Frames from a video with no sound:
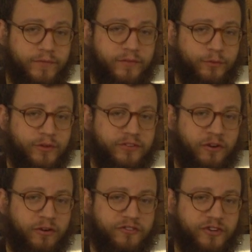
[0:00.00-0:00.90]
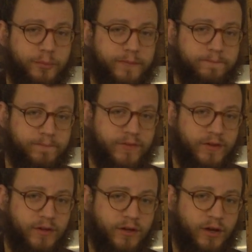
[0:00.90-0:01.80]
through this hardship
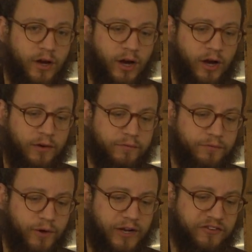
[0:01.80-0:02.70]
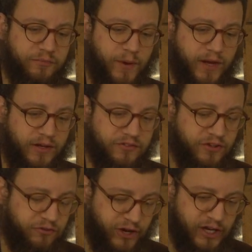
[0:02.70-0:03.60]
of Francis Bacon's
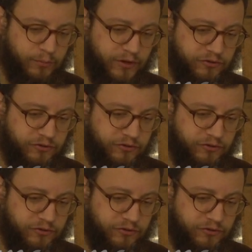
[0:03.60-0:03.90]
incredibly